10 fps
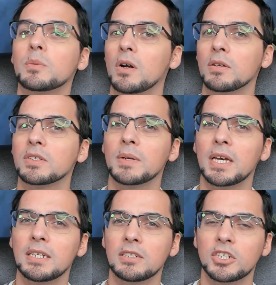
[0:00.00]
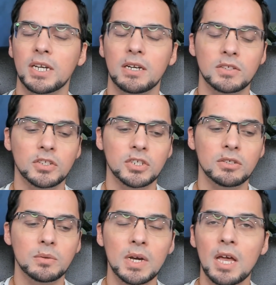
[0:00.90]
we're also getting a chance
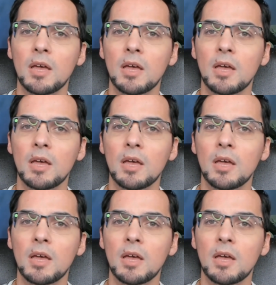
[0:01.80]
to